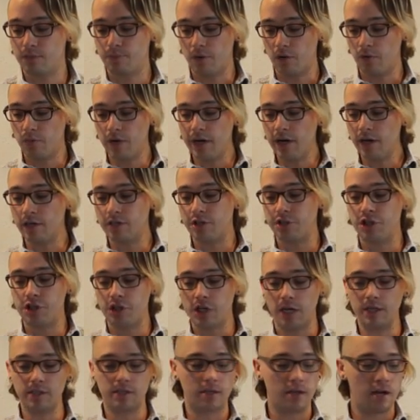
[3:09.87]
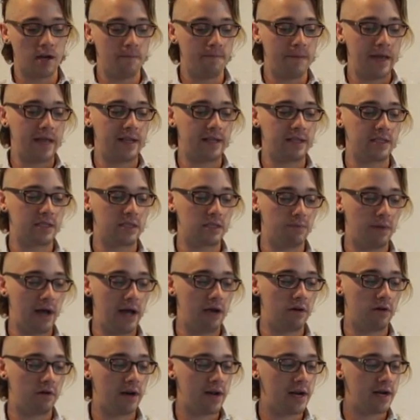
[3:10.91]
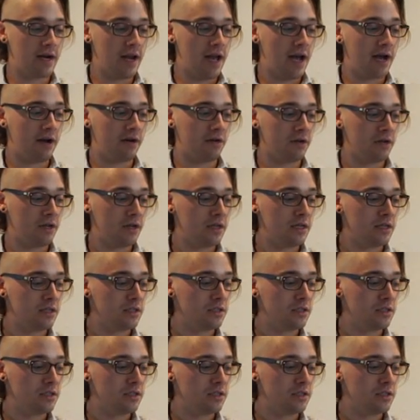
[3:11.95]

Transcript: But we are just going to make the spiral right now.